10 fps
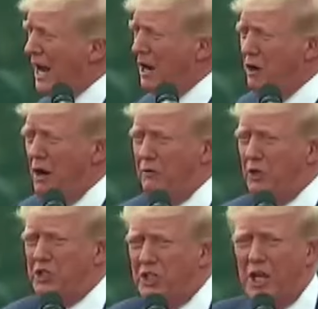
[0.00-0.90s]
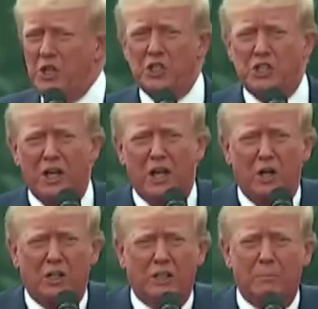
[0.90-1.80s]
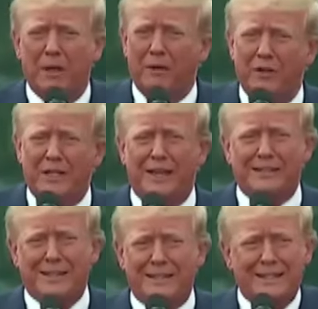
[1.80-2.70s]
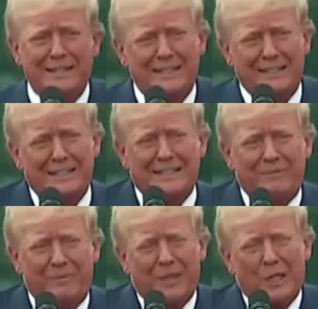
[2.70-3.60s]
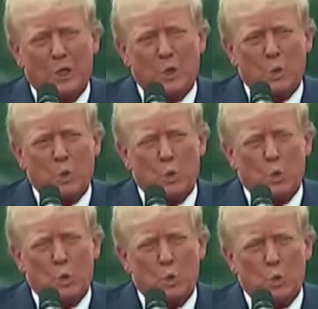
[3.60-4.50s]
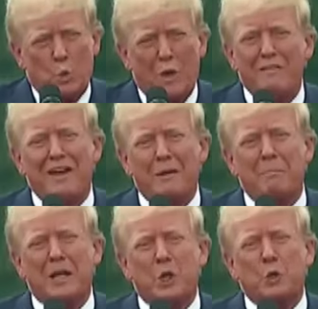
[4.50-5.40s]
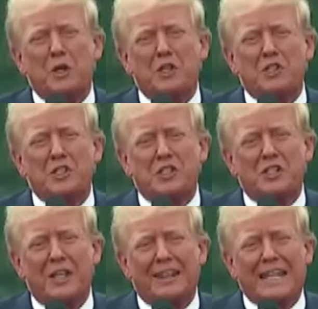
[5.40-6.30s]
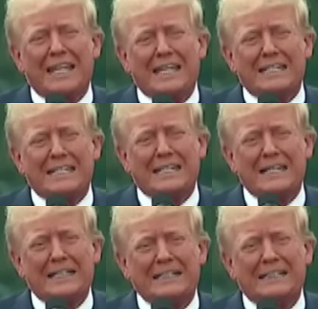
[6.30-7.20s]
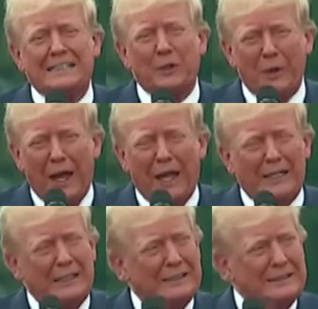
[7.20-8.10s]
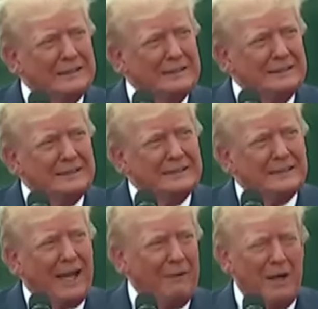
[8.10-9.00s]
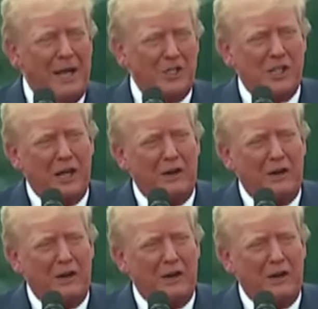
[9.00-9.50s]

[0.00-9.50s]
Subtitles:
rallies. It was his first big outdoor event since being lightly wounded in an attempted assassination at a similarly open site in Butler, Pennsylvania, a month ago.